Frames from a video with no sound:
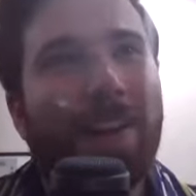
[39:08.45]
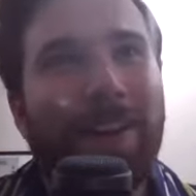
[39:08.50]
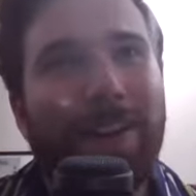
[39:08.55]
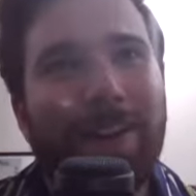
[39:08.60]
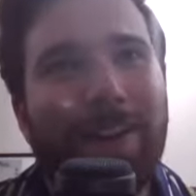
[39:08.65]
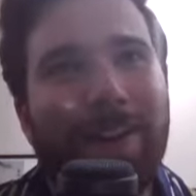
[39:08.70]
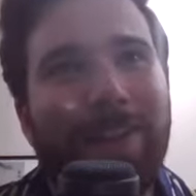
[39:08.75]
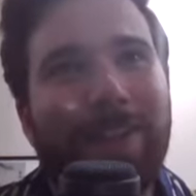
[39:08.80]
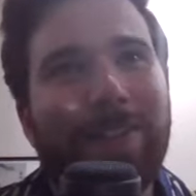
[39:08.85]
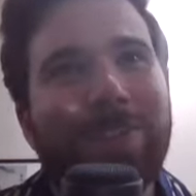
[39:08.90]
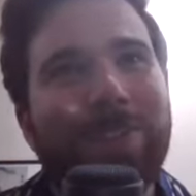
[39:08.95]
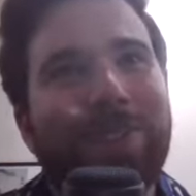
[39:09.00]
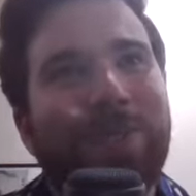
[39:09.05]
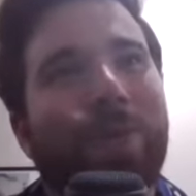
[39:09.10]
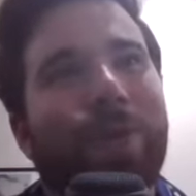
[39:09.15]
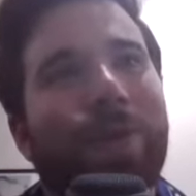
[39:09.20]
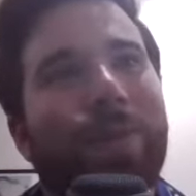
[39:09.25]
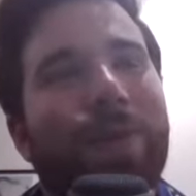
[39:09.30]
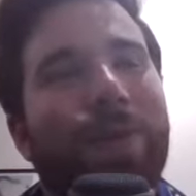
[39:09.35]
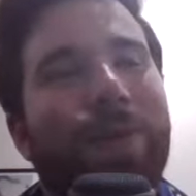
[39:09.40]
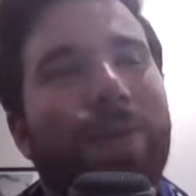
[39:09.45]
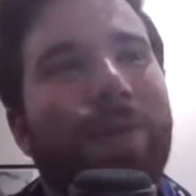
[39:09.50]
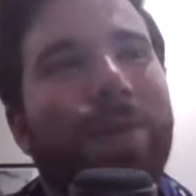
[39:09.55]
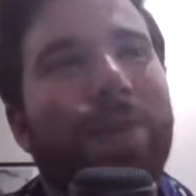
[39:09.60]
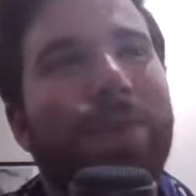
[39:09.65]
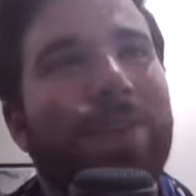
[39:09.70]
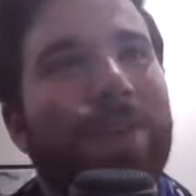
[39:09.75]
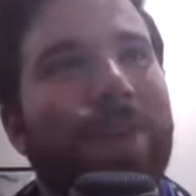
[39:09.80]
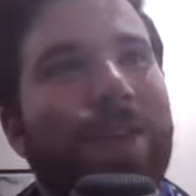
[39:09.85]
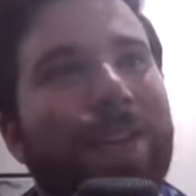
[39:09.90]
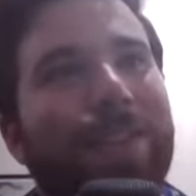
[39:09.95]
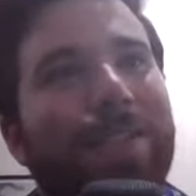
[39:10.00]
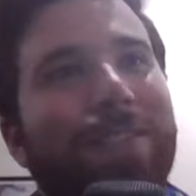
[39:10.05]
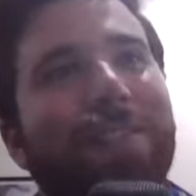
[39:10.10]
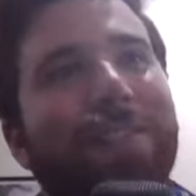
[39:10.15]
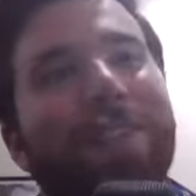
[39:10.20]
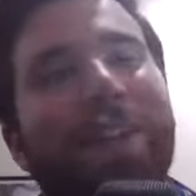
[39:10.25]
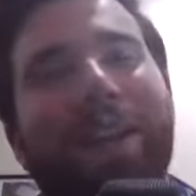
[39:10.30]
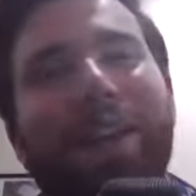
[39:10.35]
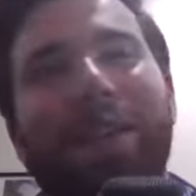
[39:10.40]
on this tournament was
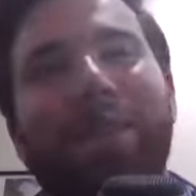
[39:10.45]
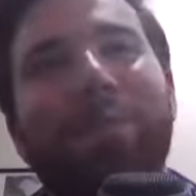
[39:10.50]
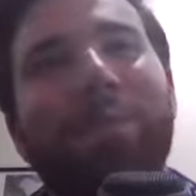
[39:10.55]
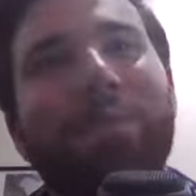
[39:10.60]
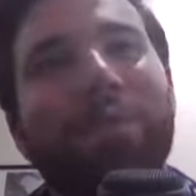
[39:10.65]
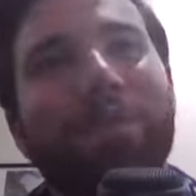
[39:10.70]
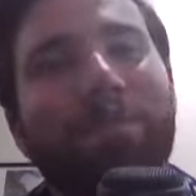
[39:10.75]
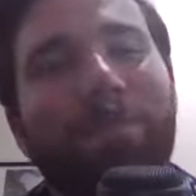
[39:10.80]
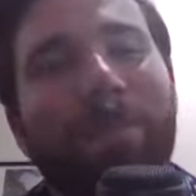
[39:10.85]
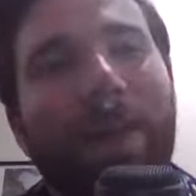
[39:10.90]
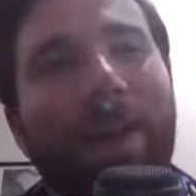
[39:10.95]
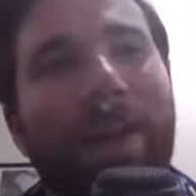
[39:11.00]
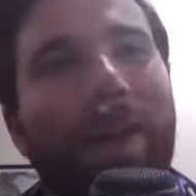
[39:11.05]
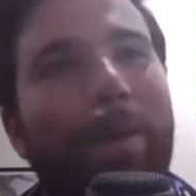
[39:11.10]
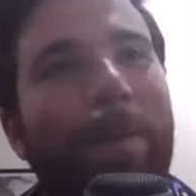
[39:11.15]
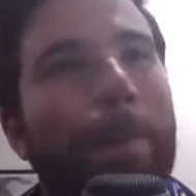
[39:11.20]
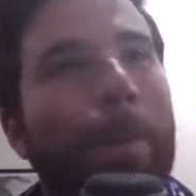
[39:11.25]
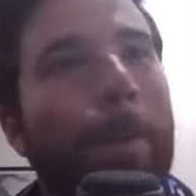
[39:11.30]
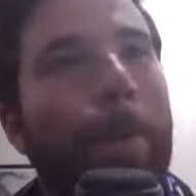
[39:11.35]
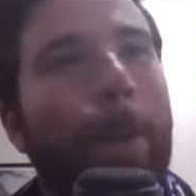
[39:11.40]
insane. Like,